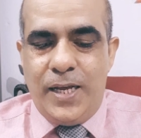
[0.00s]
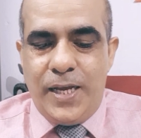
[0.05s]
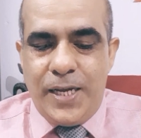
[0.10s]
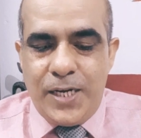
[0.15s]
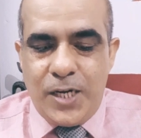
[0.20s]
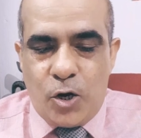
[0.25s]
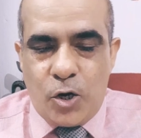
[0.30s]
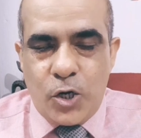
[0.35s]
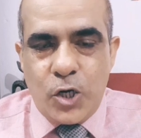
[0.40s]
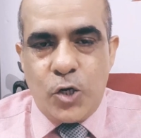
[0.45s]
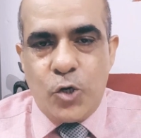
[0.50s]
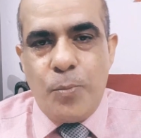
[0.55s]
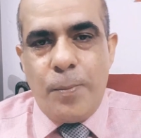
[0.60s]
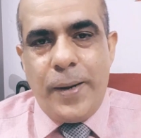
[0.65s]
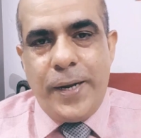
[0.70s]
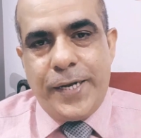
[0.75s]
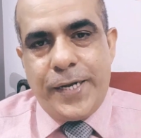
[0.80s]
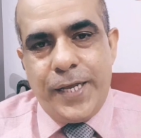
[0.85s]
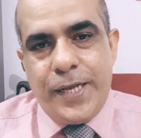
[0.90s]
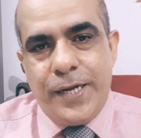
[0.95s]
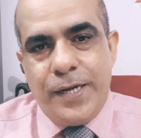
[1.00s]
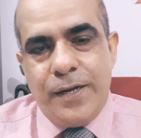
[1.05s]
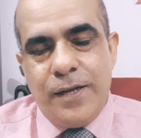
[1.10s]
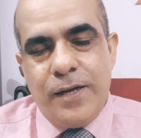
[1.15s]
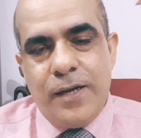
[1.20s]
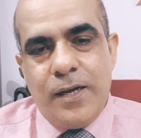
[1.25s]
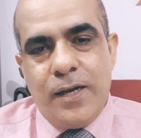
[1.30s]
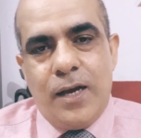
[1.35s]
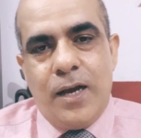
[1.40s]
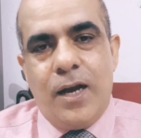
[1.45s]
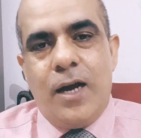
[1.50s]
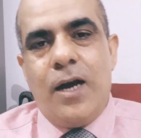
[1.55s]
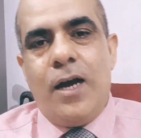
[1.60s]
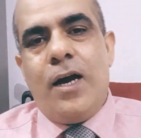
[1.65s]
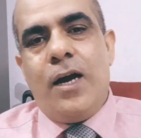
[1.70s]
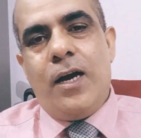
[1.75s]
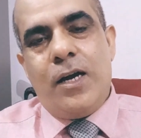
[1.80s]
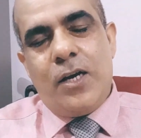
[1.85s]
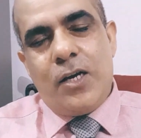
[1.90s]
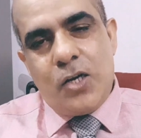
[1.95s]
in order to maintain
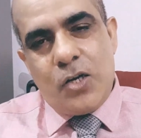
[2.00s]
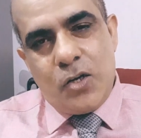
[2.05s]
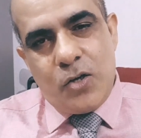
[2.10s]
a